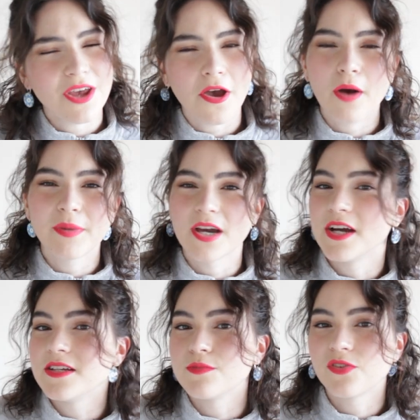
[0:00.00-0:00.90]
care how many
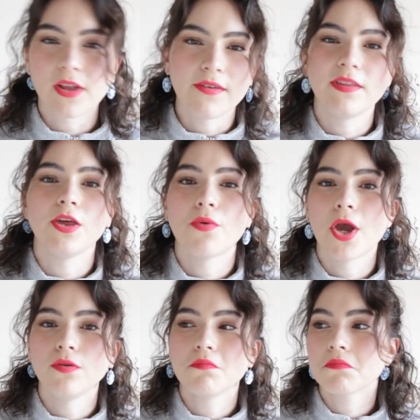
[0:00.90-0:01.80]
items of clothing you
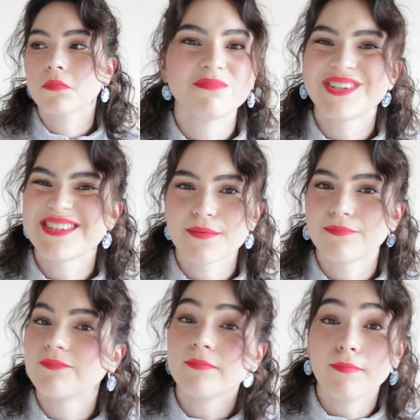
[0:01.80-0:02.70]
own? Does
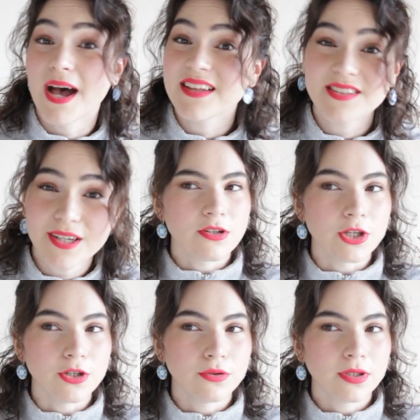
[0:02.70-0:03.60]
it matter?
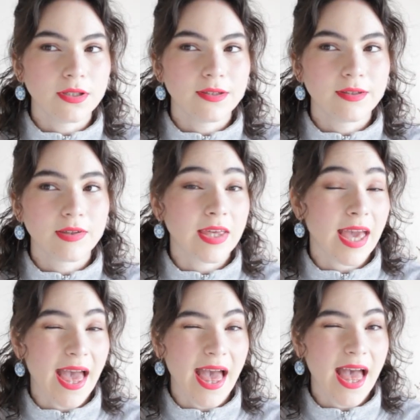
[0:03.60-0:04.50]
Do you
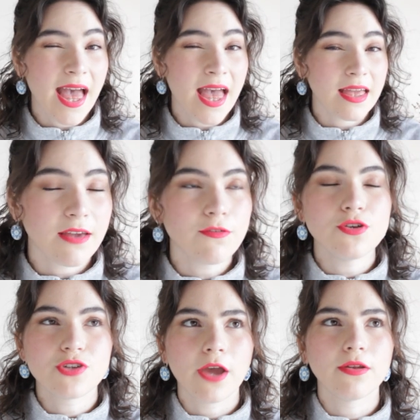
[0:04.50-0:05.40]
care? If
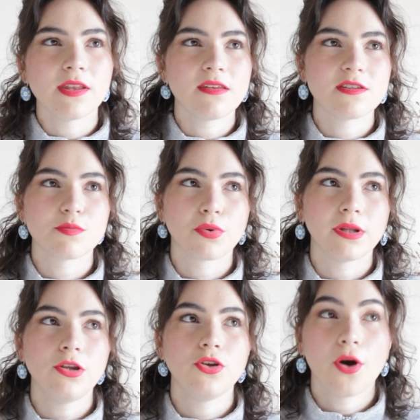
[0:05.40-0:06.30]
you don't, then this is
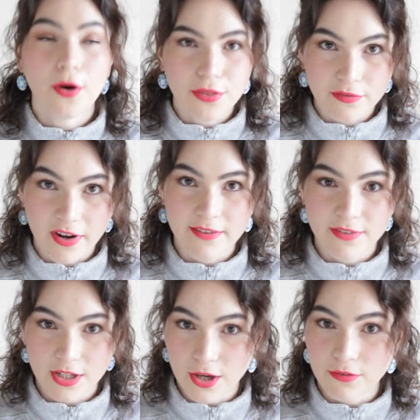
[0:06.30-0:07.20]
probably not the right
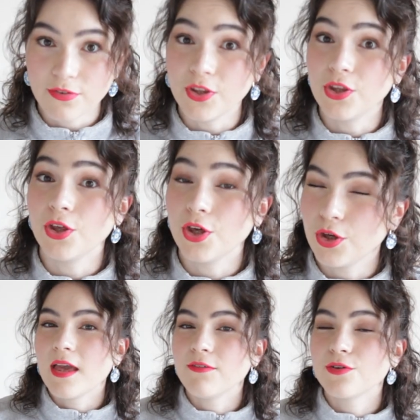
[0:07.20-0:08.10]
video for
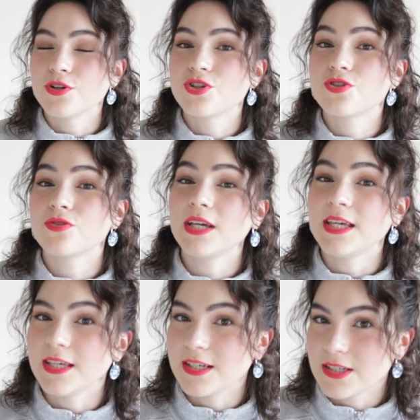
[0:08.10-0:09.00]
you. If you're
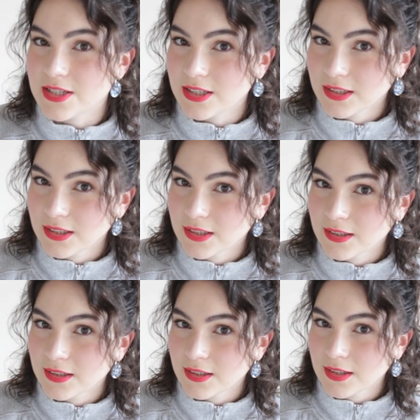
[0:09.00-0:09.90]
intrigued,
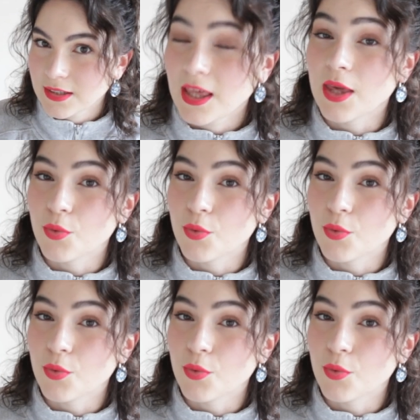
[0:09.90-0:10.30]
keep